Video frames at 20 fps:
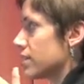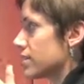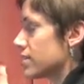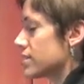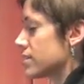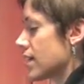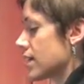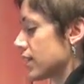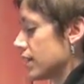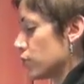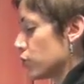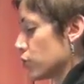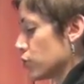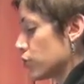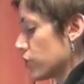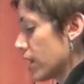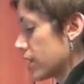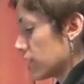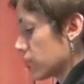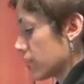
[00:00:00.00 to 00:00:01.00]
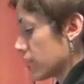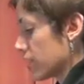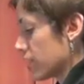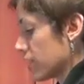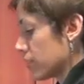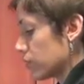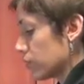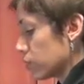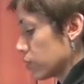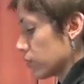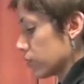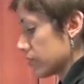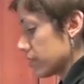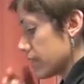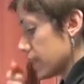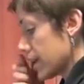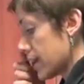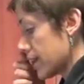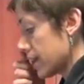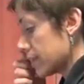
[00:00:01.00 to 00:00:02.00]
steady trajectory there towards
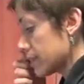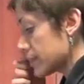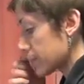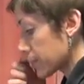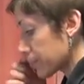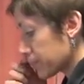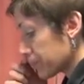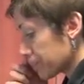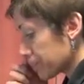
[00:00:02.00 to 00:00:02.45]
the end.